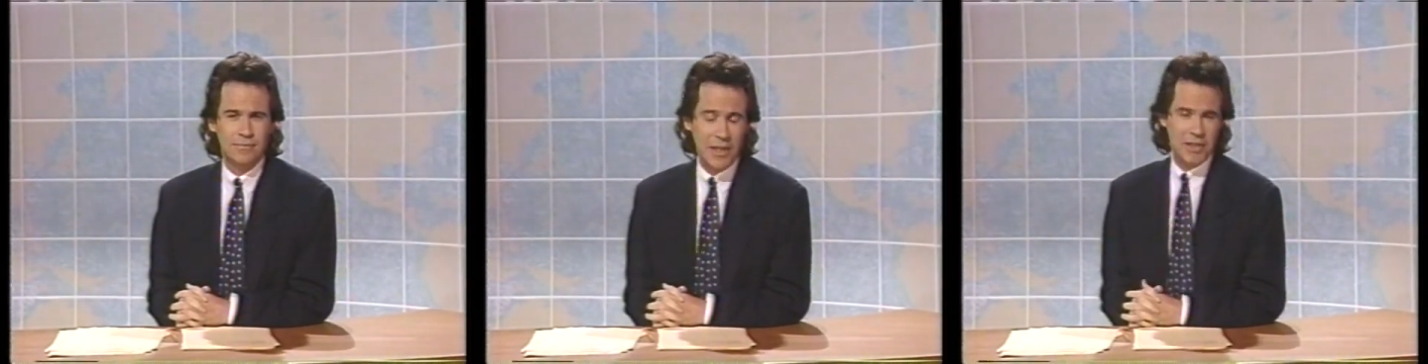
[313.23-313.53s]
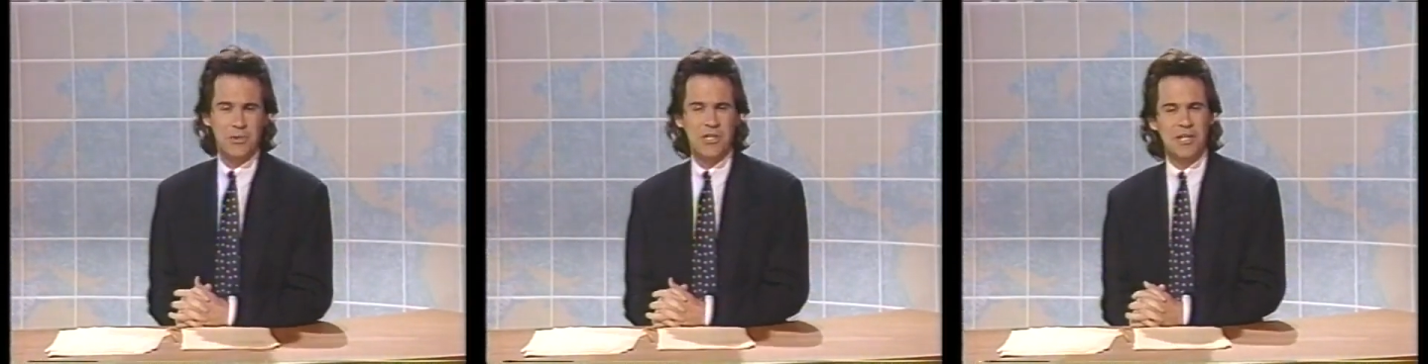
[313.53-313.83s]
I
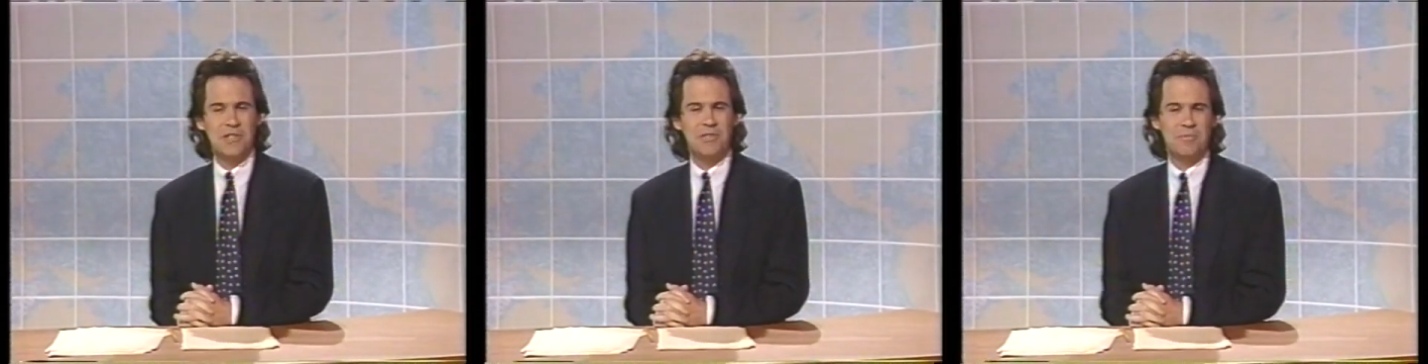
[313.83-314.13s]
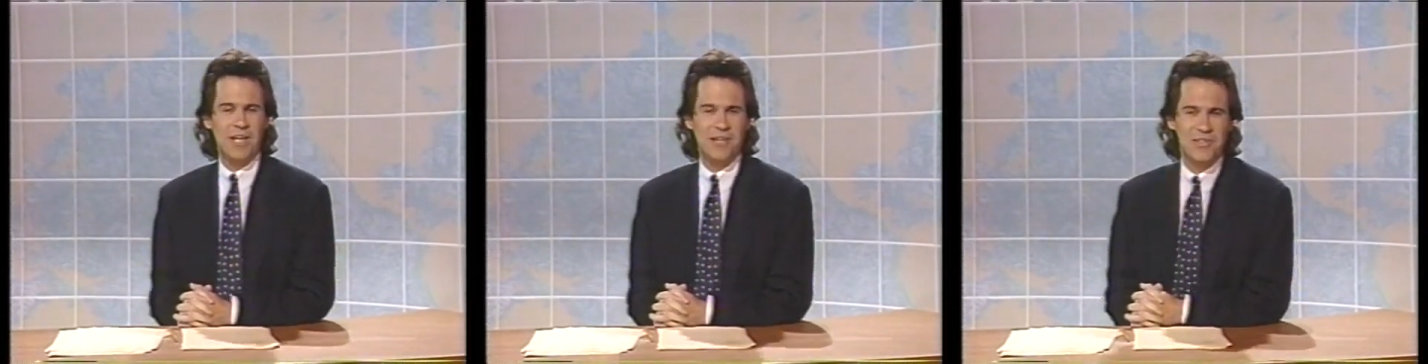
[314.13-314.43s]
think we should get
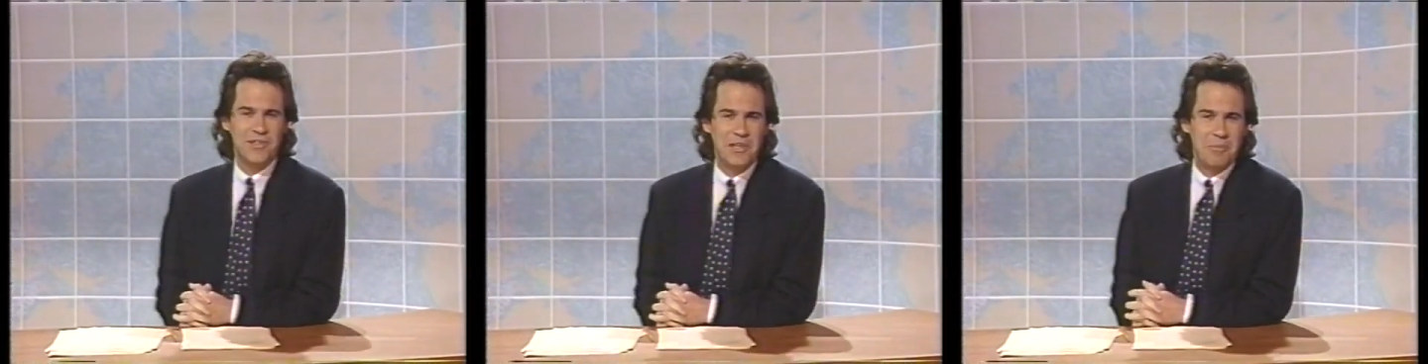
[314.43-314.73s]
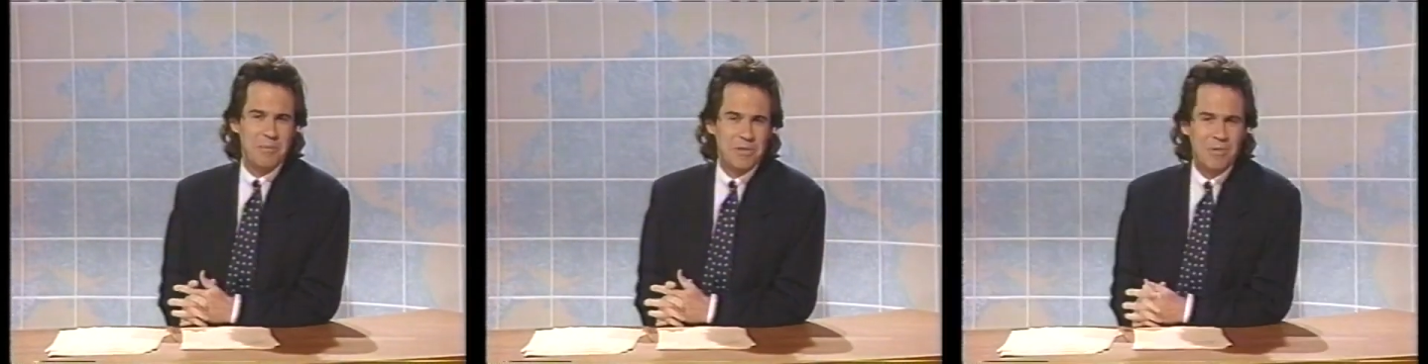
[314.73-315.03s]
some counseling.
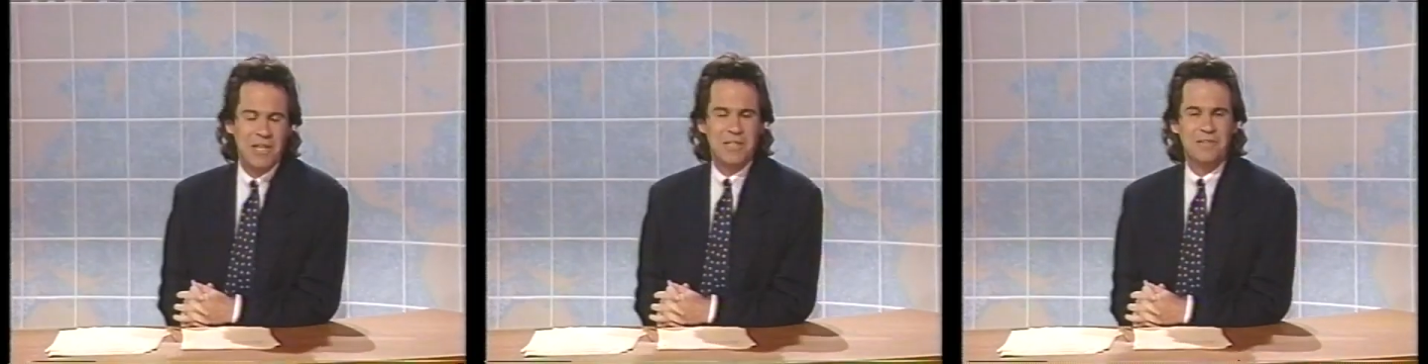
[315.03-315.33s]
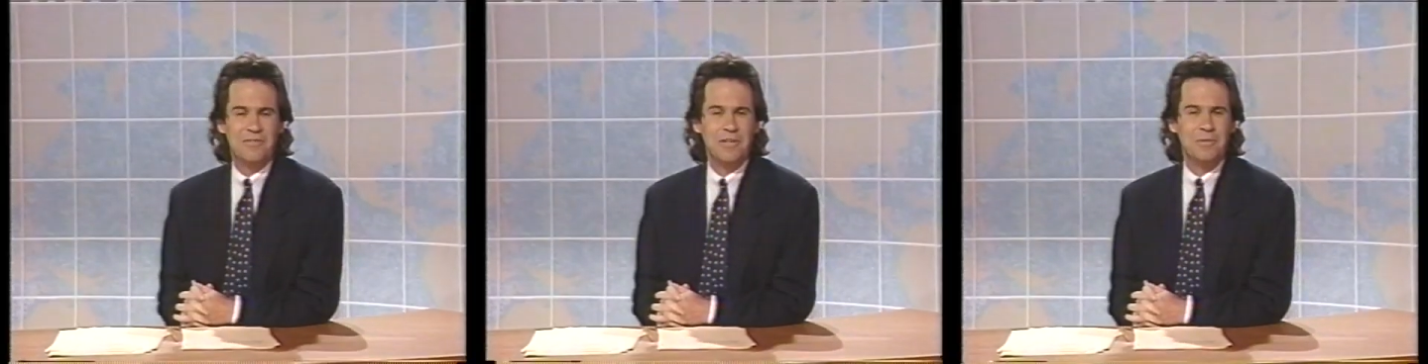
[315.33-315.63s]
Maybe buy a
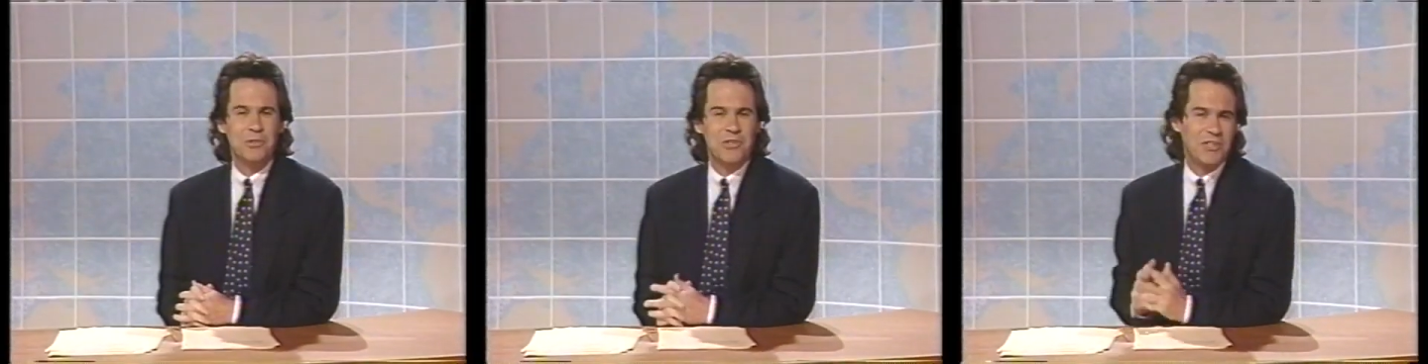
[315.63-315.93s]
convertible,